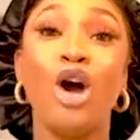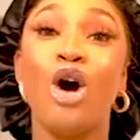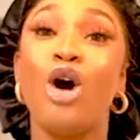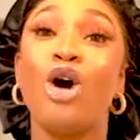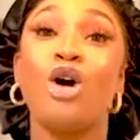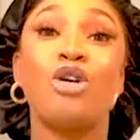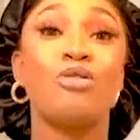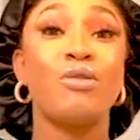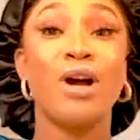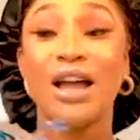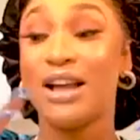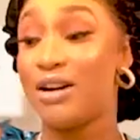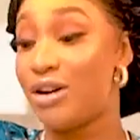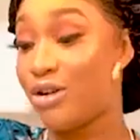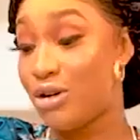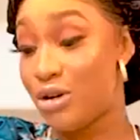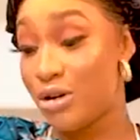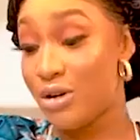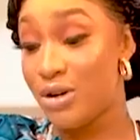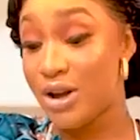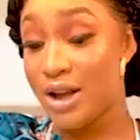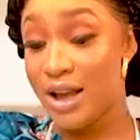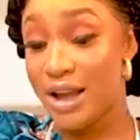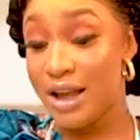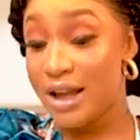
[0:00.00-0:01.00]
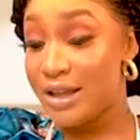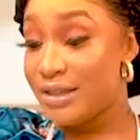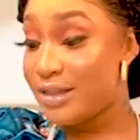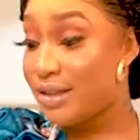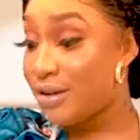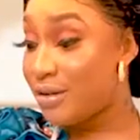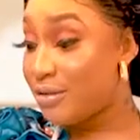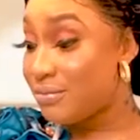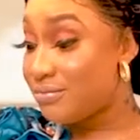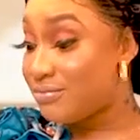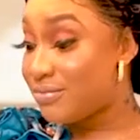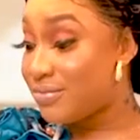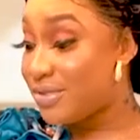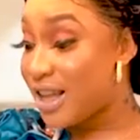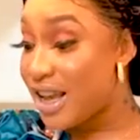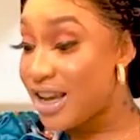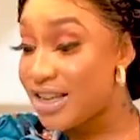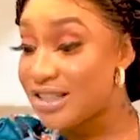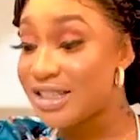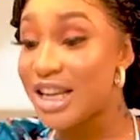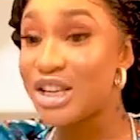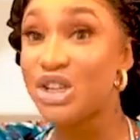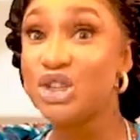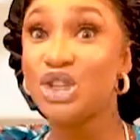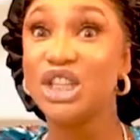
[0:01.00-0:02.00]
all right, or the
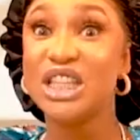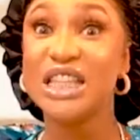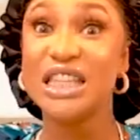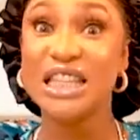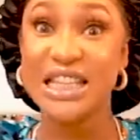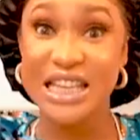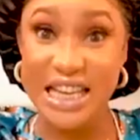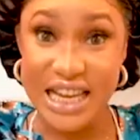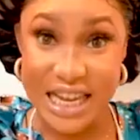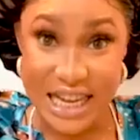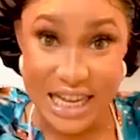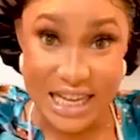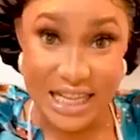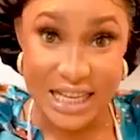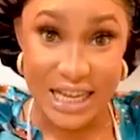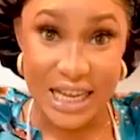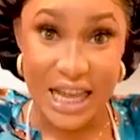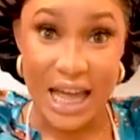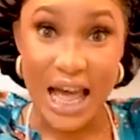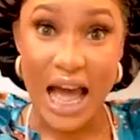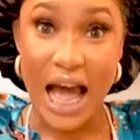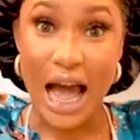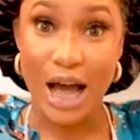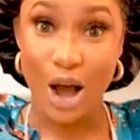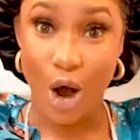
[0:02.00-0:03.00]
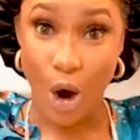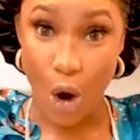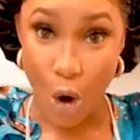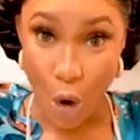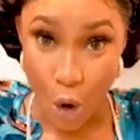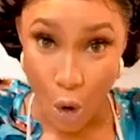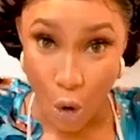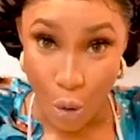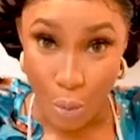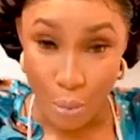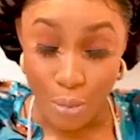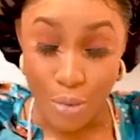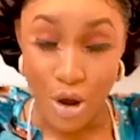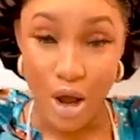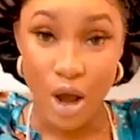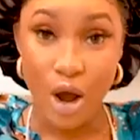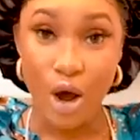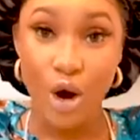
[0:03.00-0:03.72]
things that you need at home